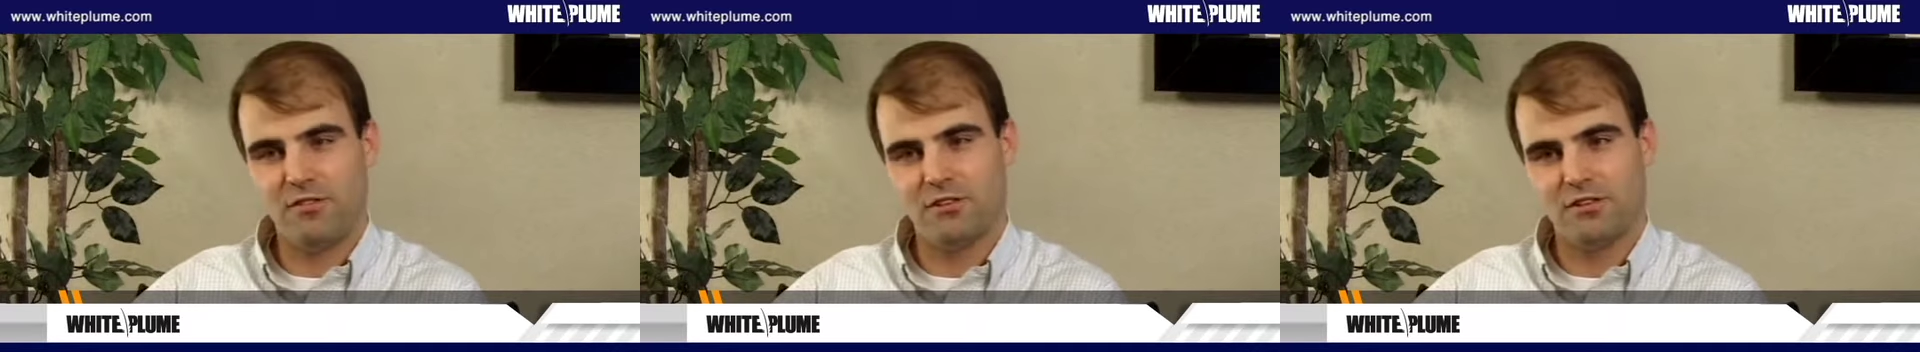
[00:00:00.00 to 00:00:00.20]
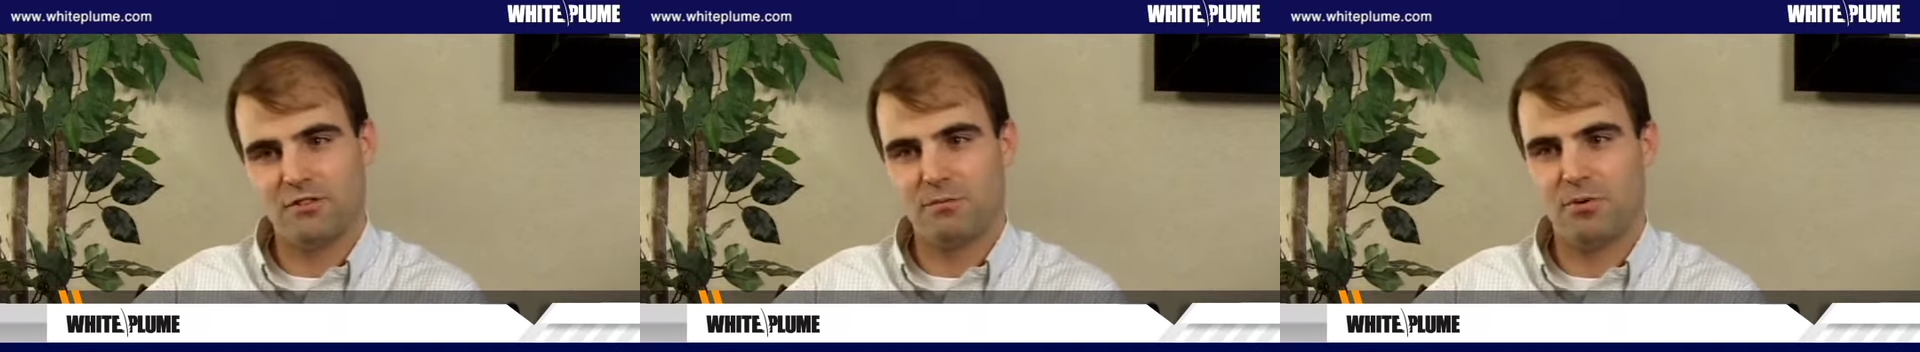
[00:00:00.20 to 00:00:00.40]

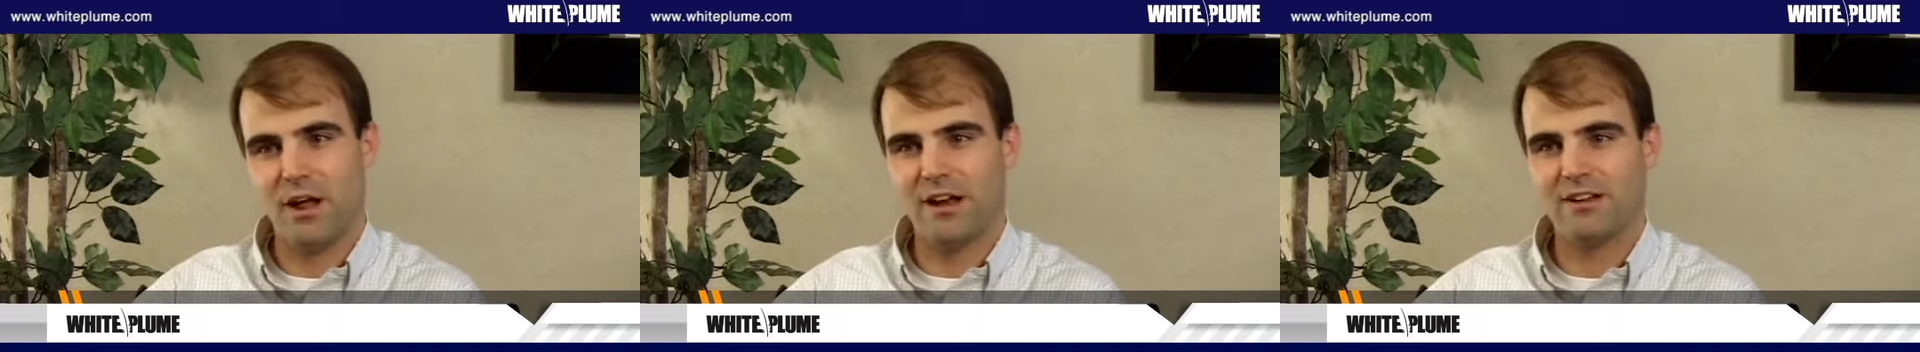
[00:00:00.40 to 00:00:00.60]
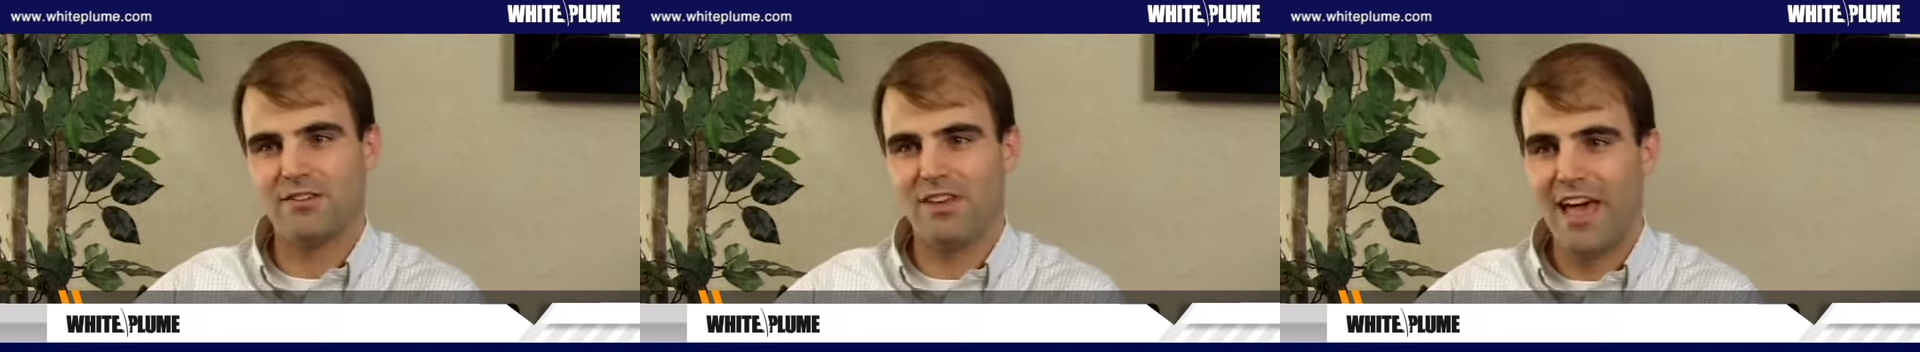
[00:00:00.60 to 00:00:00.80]
physician
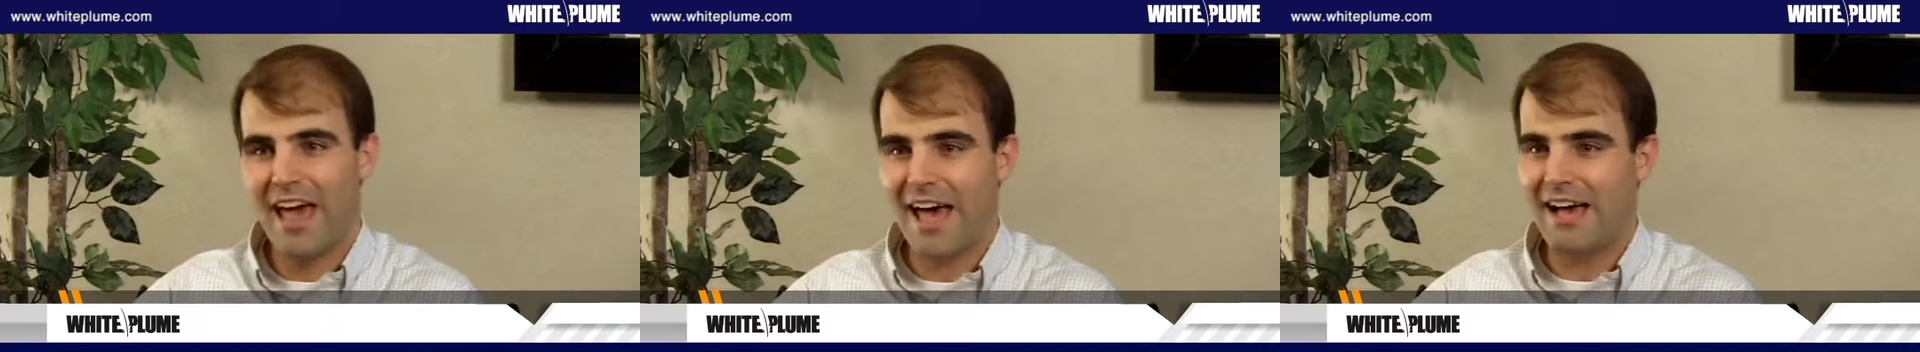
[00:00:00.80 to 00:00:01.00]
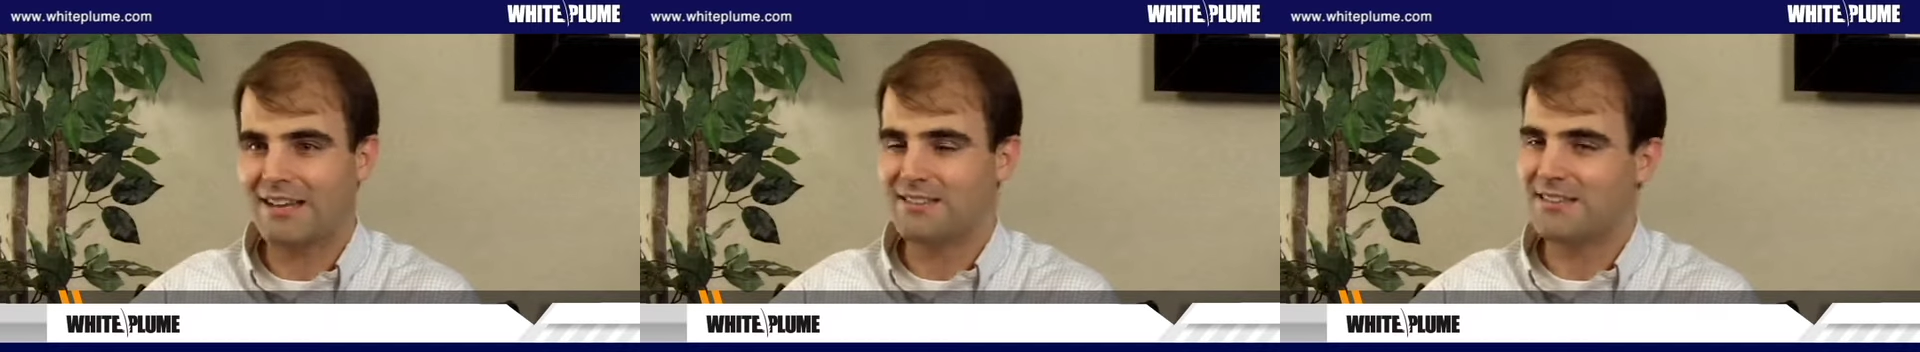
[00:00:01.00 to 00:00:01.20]
practice
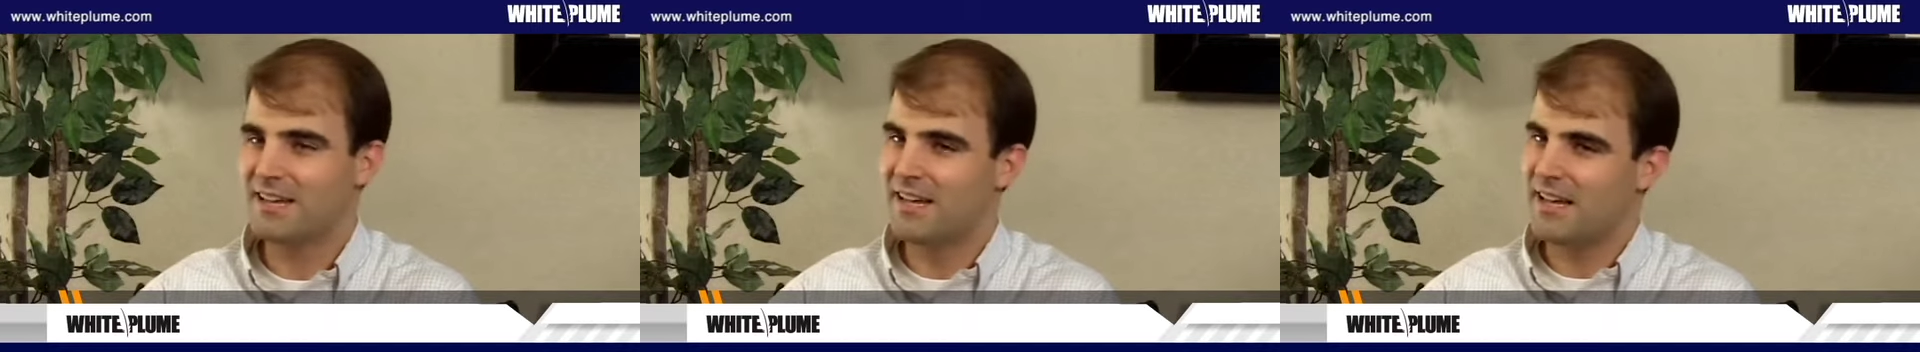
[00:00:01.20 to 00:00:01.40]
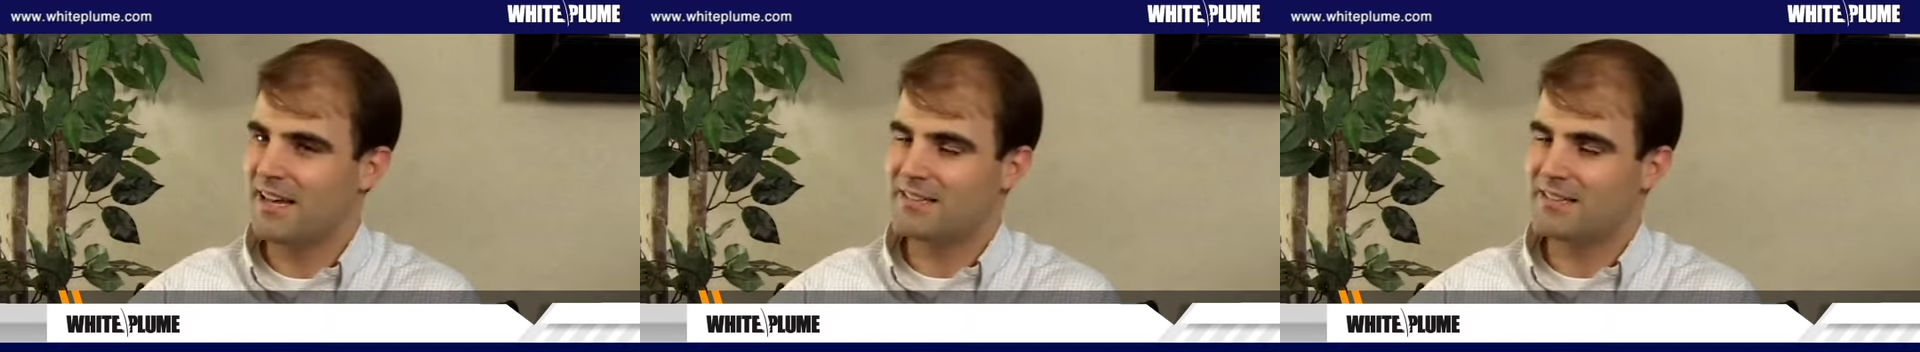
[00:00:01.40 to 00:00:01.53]
has